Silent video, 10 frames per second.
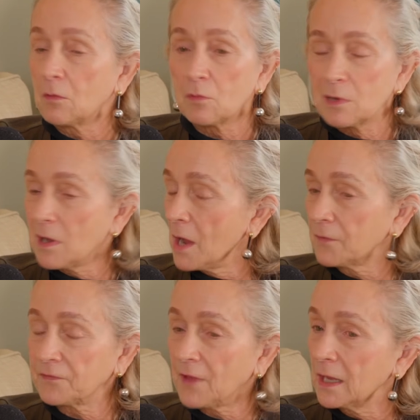We were
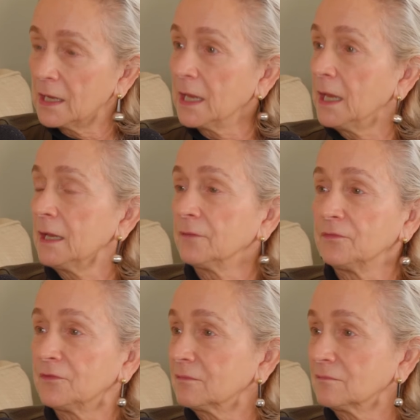out sailing
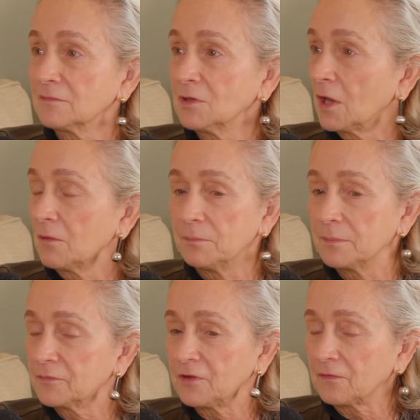and,
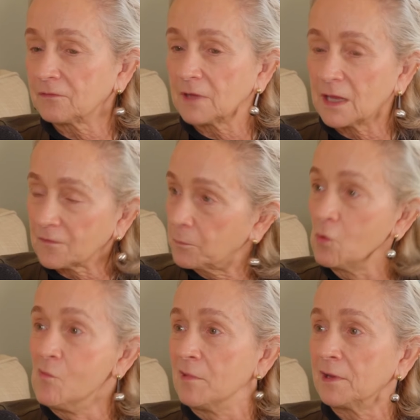just
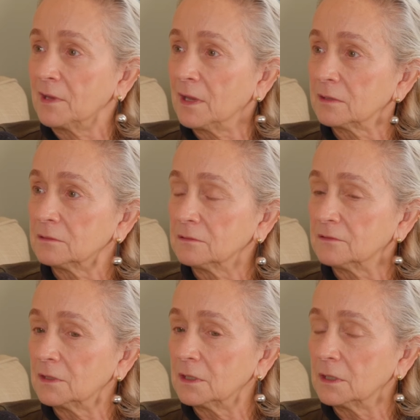exploring.
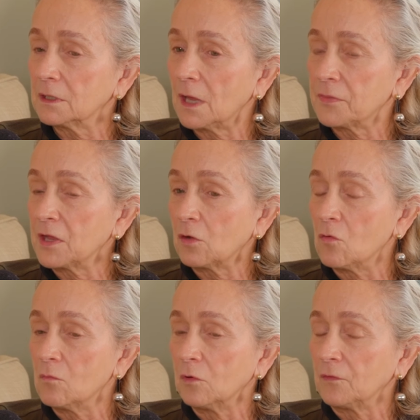And I think
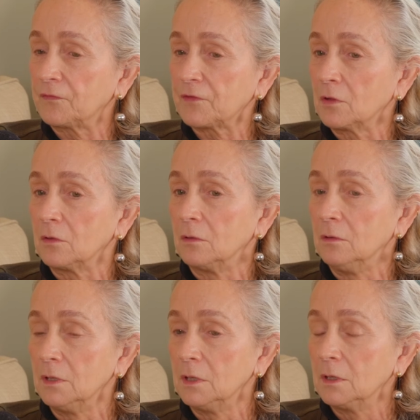Cornwall
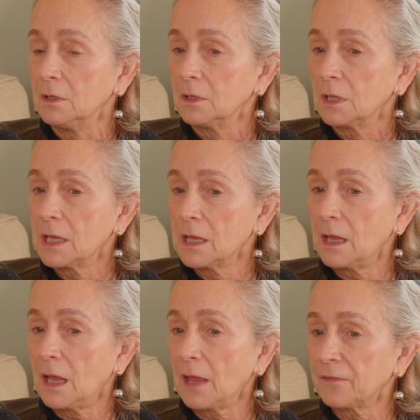still
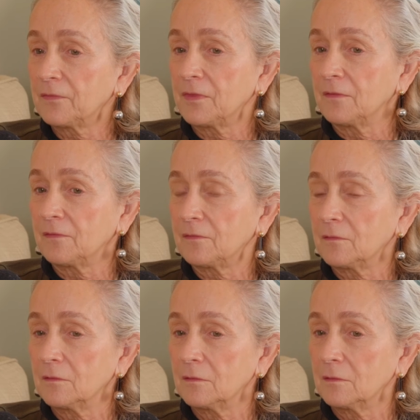has this
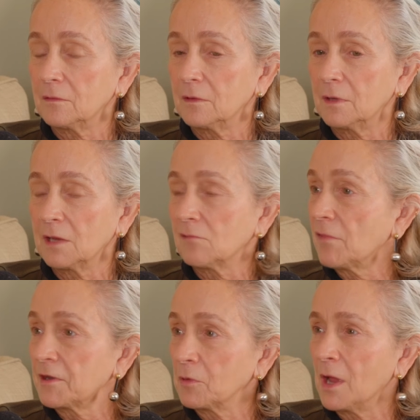
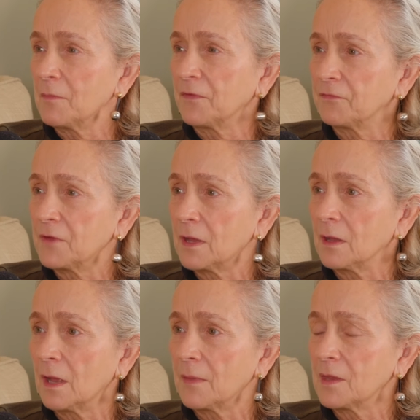incredible
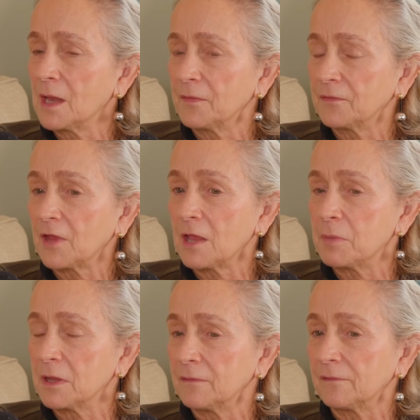atmosphere, and the landscape
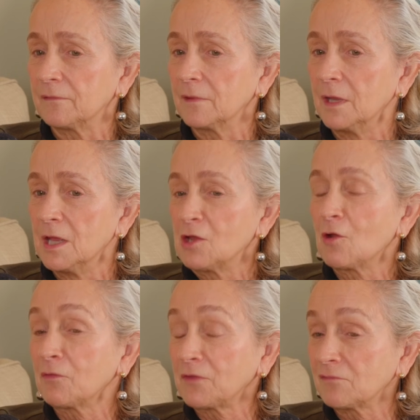is,
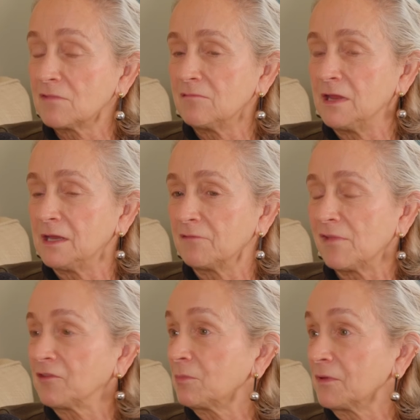I was just rereading
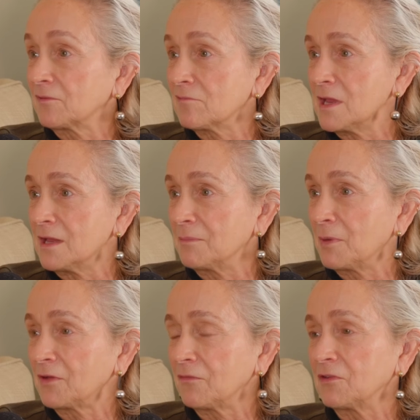Frenchman's Creek
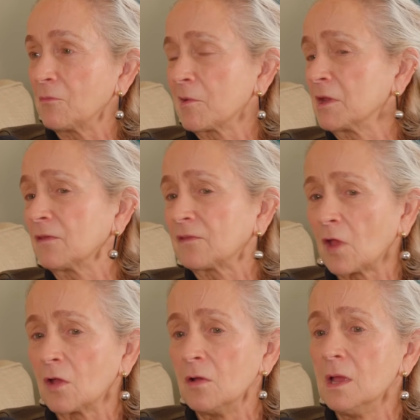by Daphne du Maurier, and it's
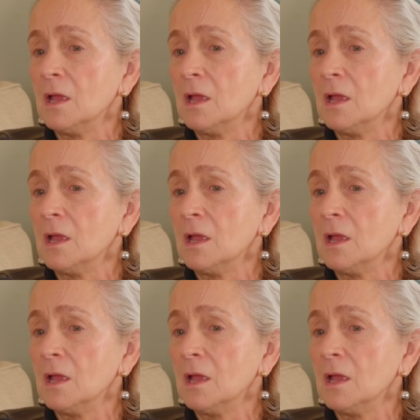so